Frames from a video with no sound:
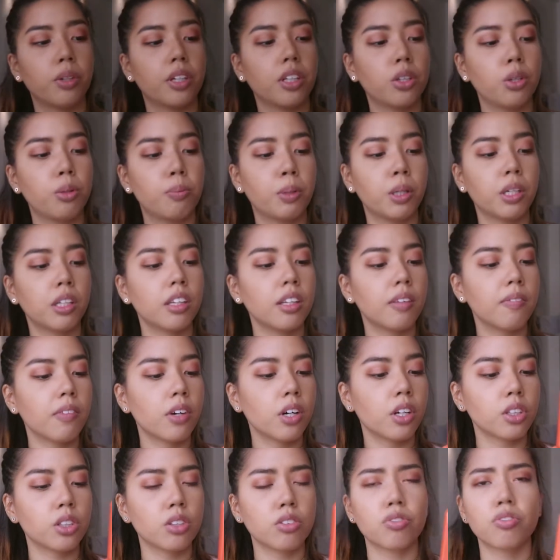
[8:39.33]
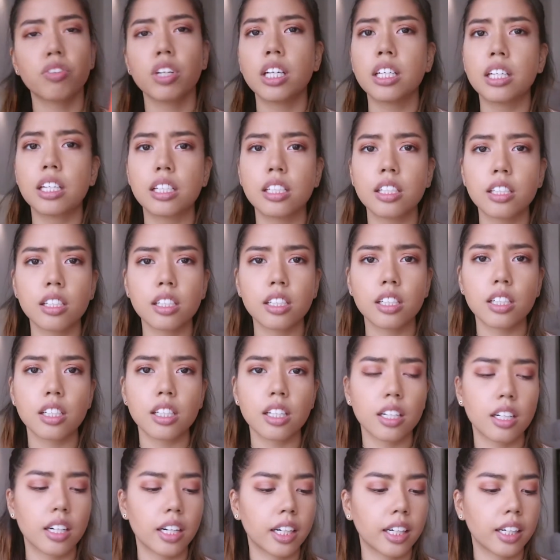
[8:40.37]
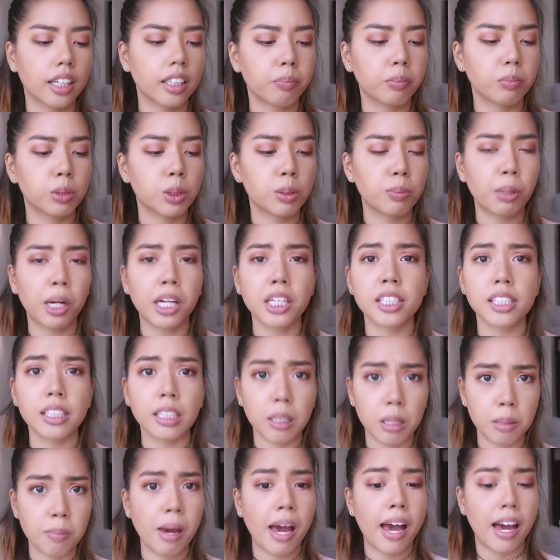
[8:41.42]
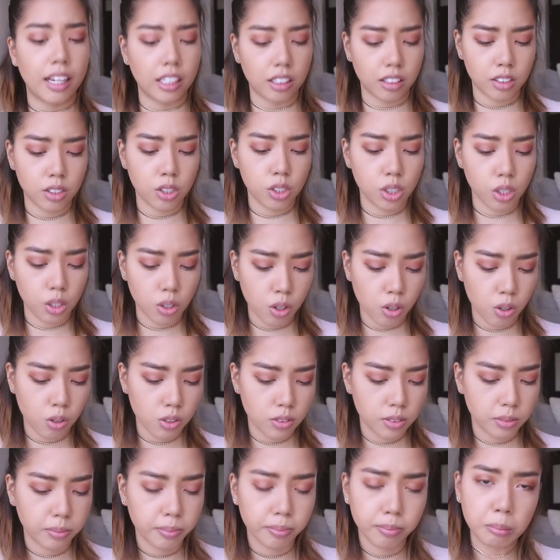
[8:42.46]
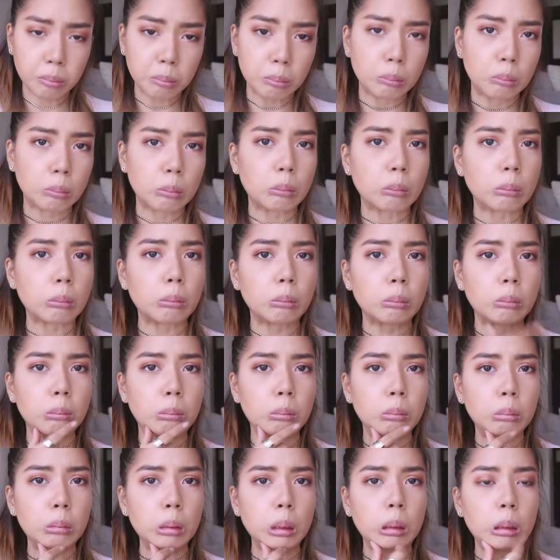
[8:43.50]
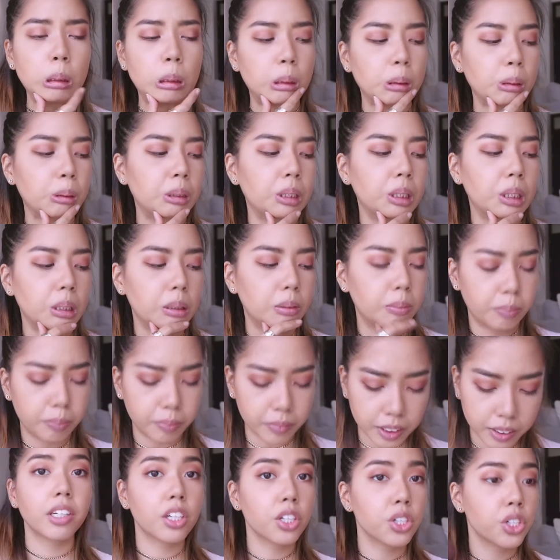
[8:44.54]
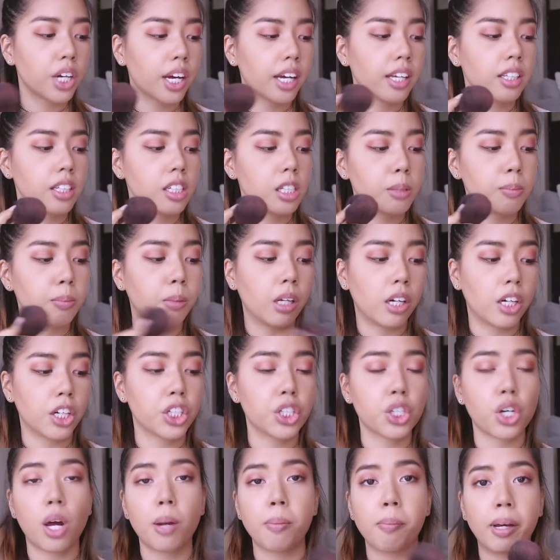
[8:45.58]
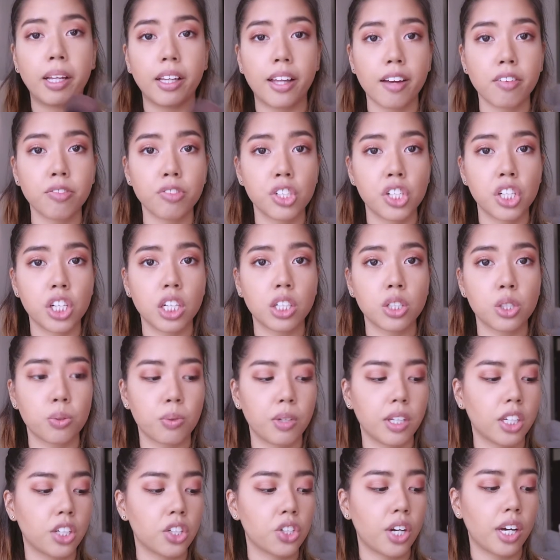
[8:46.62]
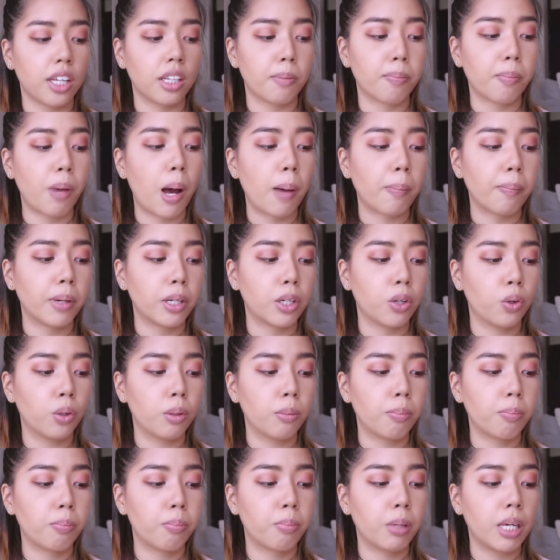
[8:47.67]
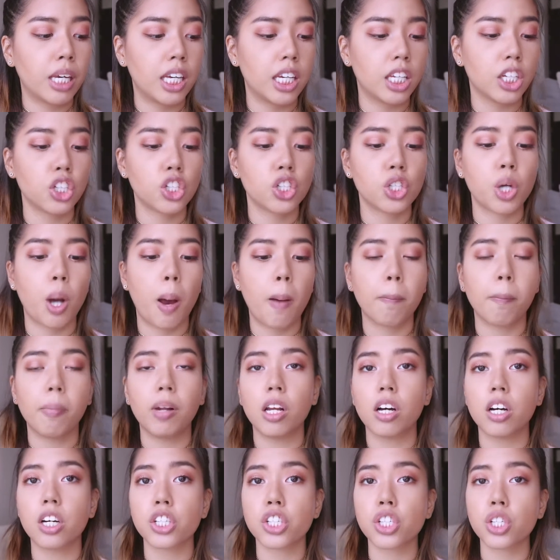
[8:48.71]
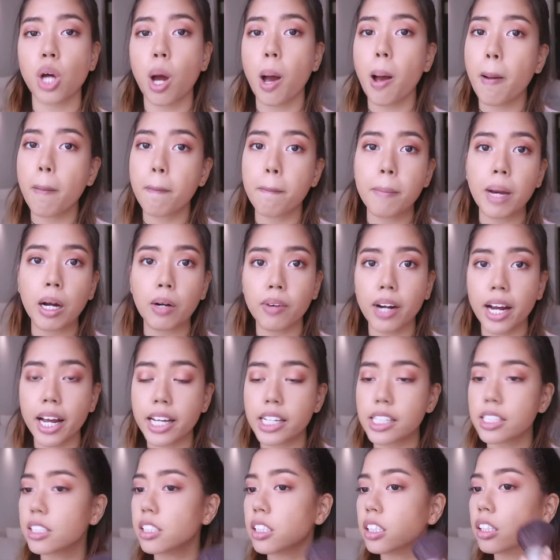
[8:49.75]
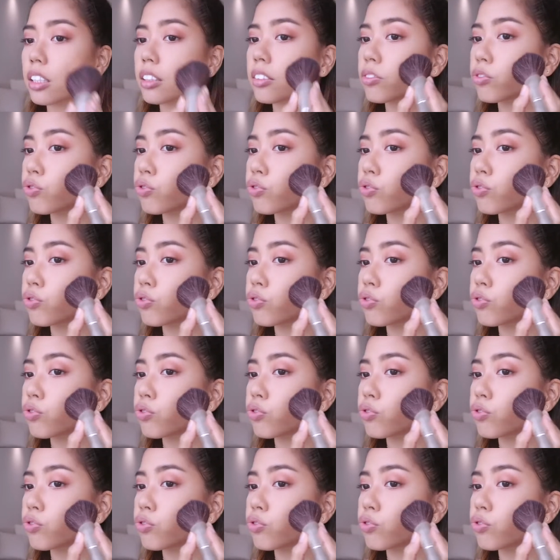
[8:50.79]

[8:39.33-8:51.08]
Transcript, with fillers: when you put them on your face, they're surprisingly matte. So, hmm, mystery. I'm gonna try this blush on my left cheek so we can try the Papa Don't Peach blush on my right.